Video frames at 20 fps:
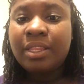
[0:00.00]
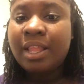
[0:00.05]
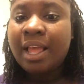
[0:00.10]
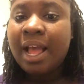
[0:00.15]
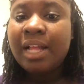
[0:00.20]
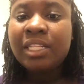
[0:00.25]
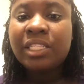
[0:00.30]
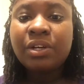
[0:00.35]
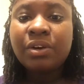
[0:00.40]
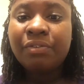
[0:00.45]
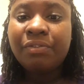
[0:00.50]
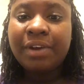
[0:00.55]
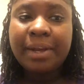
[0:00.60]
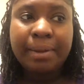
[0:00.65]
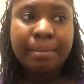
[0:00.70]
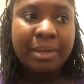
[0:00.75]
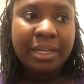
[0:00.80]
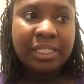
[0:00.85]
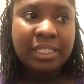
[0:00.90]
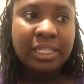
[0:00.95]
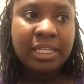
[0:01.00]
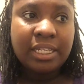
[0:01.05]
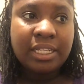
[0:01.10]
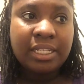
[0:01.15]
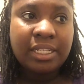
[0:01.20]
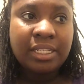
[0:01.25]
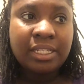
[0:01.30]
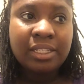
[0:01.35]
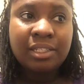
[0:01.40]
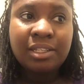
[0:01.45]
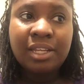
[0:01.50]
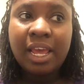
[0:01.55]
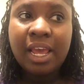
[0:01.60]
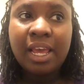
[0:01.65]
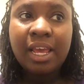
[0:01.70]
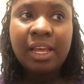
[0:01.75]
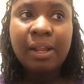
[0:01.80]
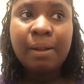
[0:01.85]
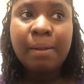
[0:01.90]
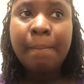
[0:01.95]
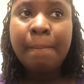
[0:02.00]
I don't recommend it, okay?